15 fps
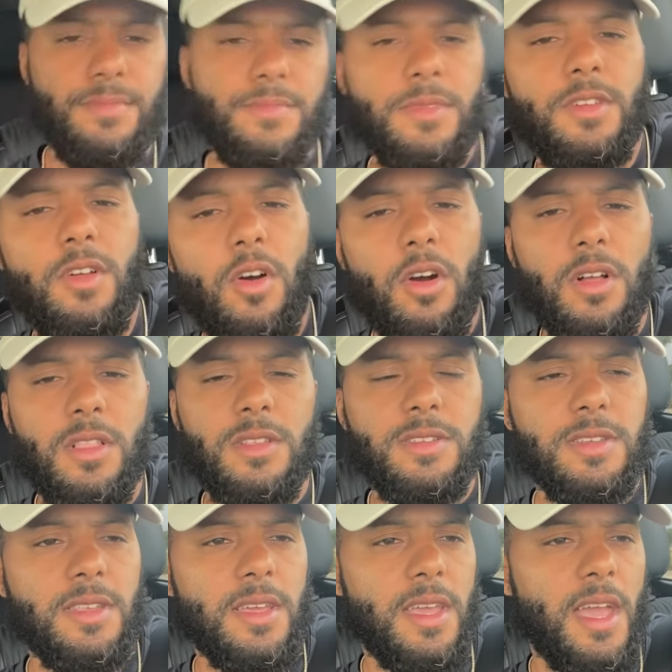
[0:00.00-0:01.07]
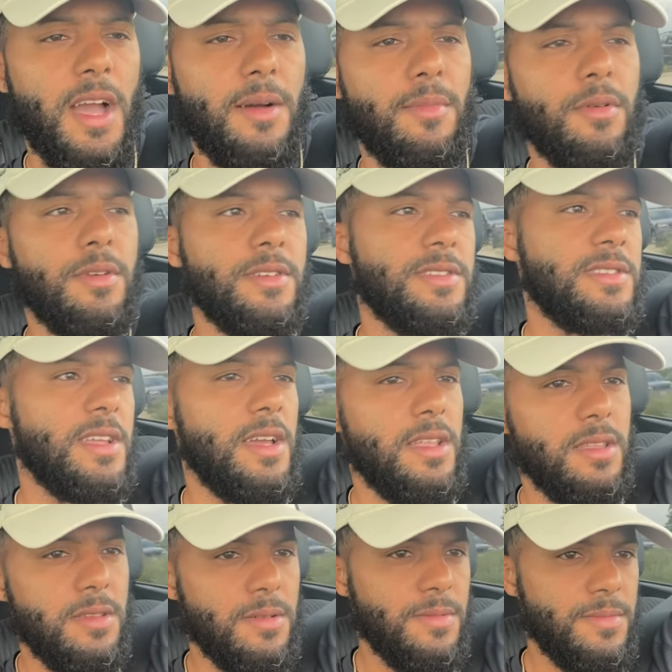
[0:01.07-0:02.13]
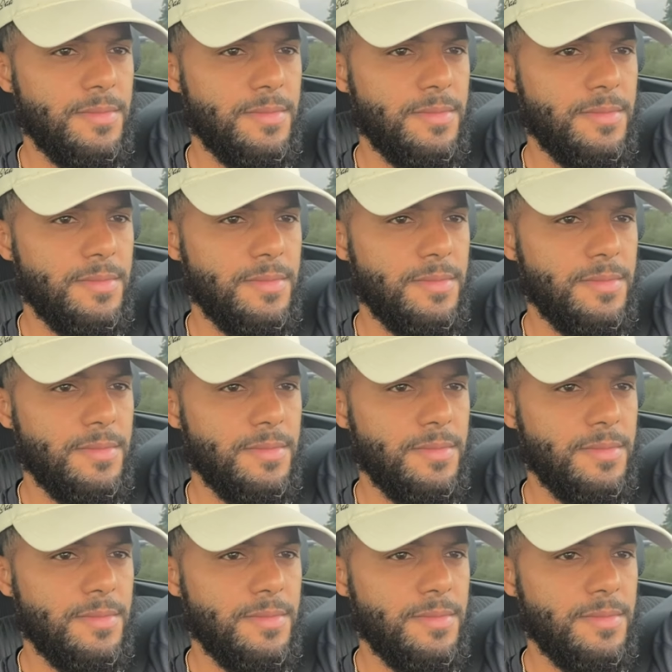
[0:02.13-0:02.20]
in Arlington in Cowboys Stadium.